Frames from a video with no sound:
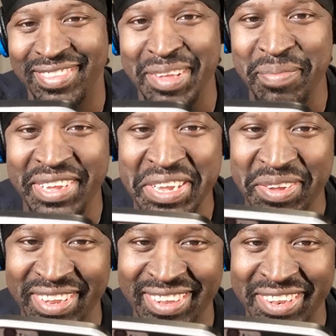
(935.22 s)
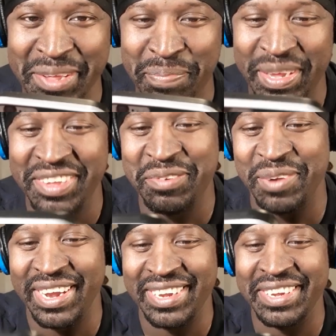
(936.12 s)
Let me give you this little piece
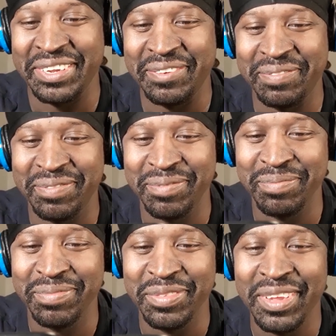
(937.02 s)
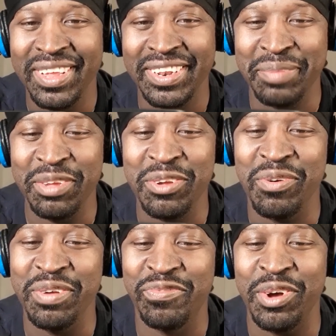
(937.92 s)
right here. Let me
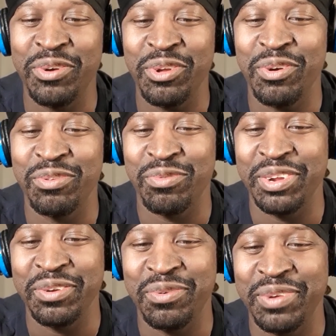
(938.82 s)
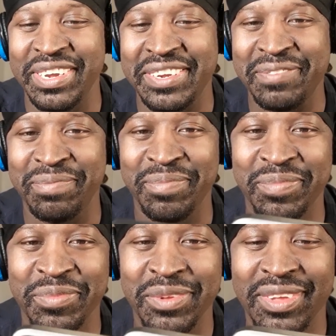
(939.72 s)
go in photos real quick.
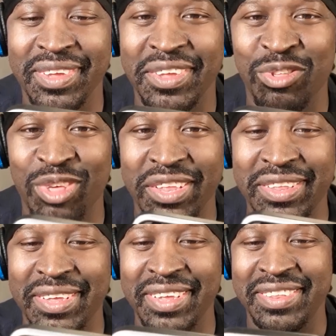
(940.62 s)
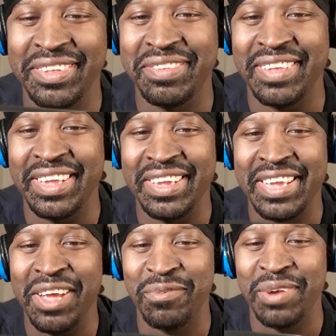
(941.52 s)
Just to get this
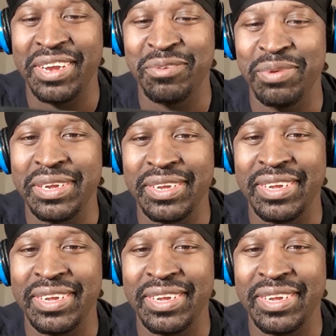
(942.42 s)
thing out right quick.